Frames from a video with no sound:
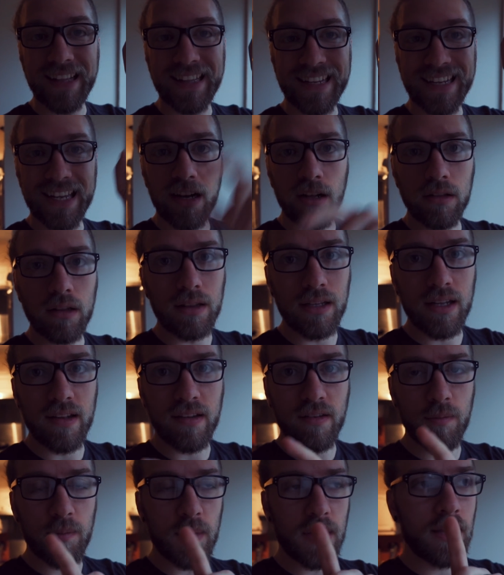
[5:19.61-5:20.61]
And then get on the
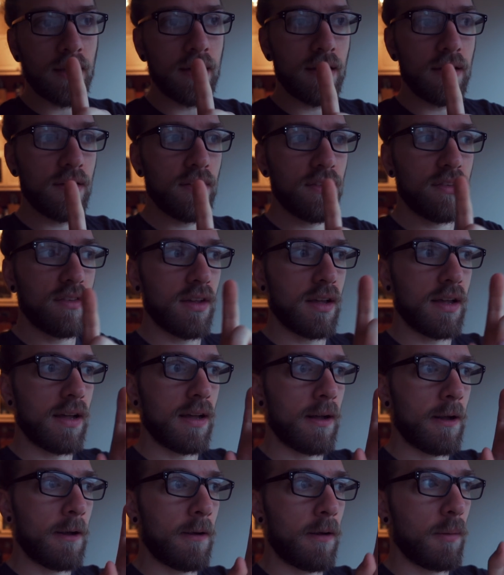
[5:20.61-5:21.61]
list because
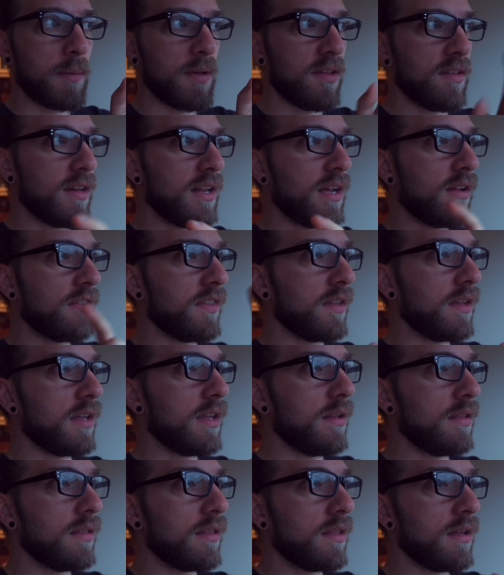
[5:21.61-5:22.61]
I'll be sending out
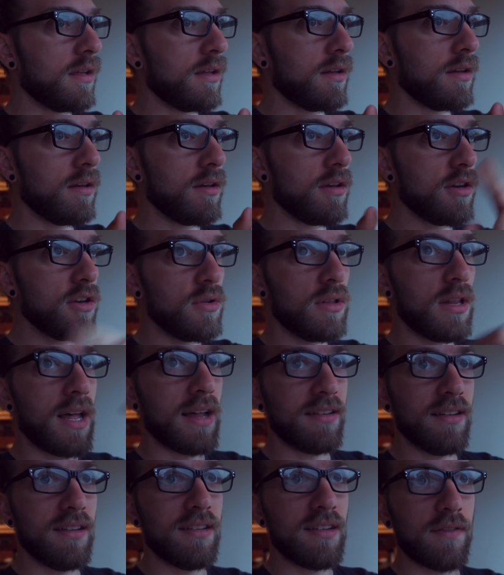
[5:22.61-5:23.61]
the new
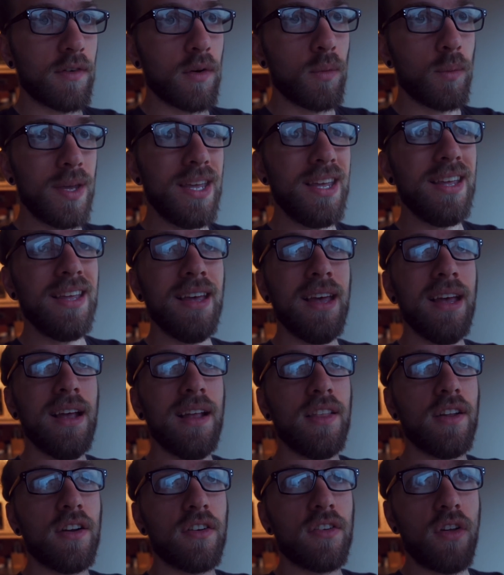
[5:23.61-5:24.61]
lessons every week.
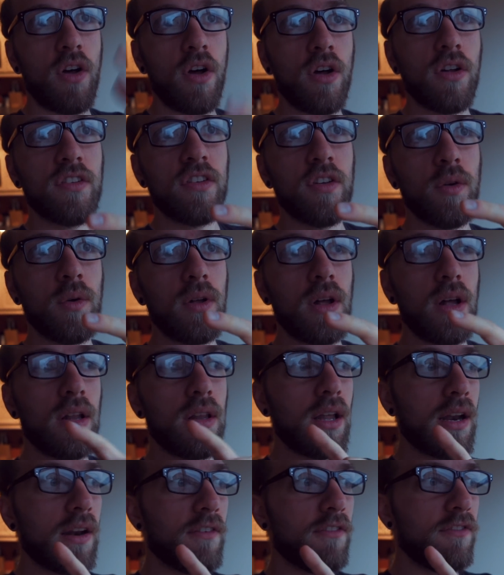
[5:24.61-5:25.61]
There's also a
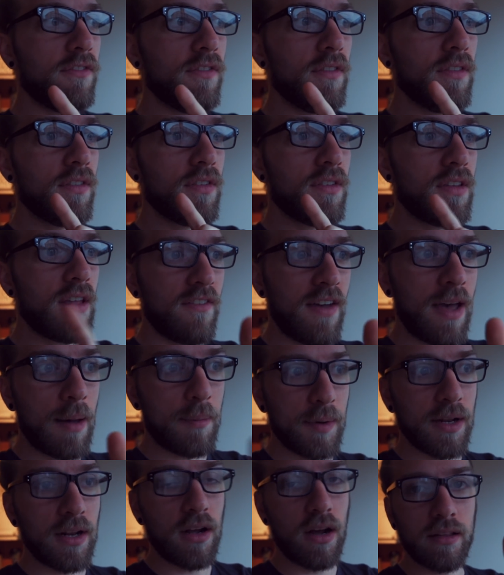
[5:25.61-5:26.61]
lot of stuff
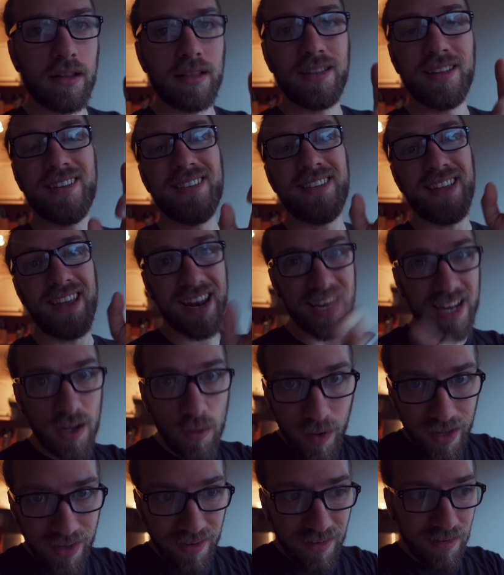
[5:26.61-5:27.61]
happening on the list
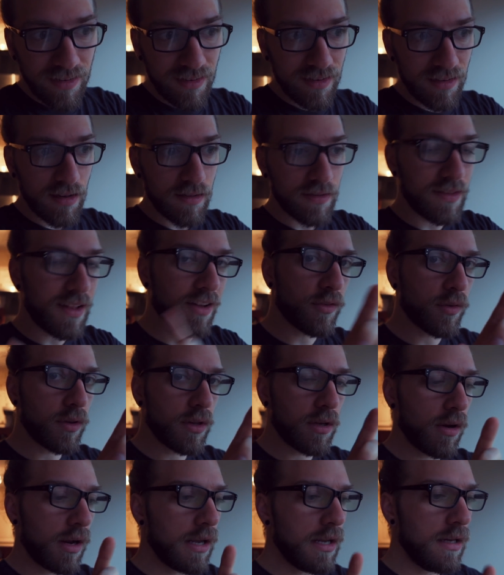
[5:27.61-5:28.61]
anyways. That's
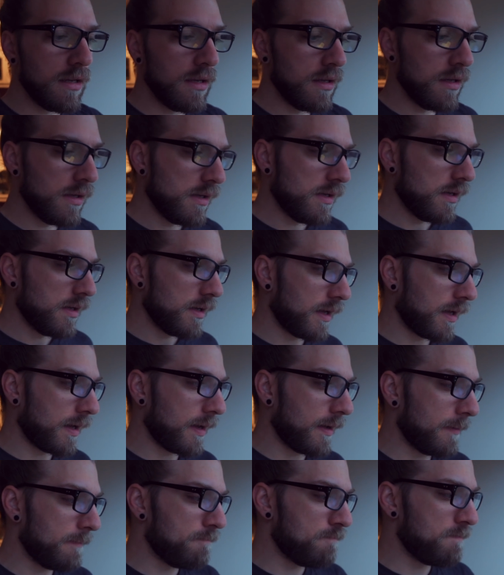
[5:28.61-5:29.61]
really great.
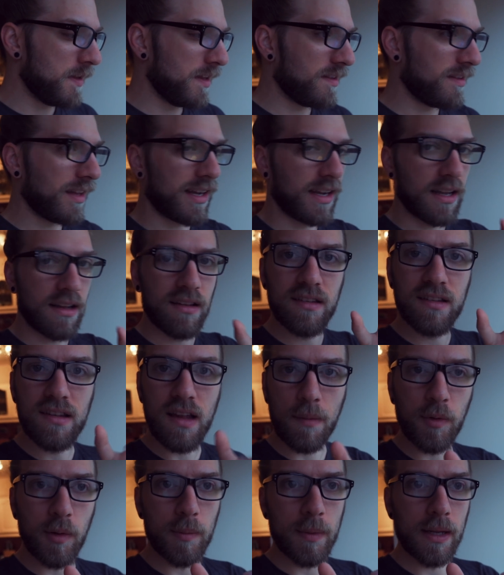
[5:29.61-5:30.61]
It's like a
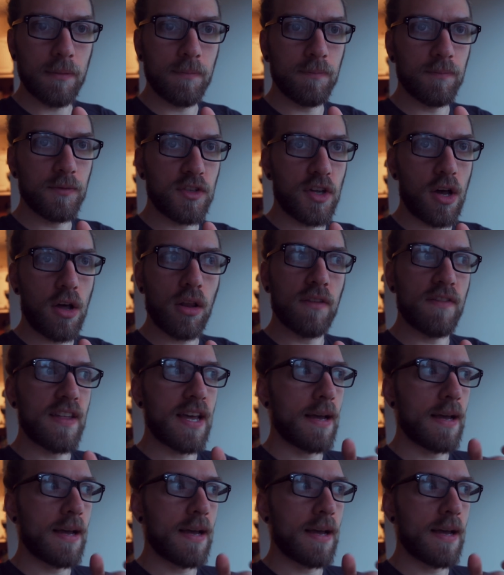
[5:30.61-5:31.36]
supplement to all of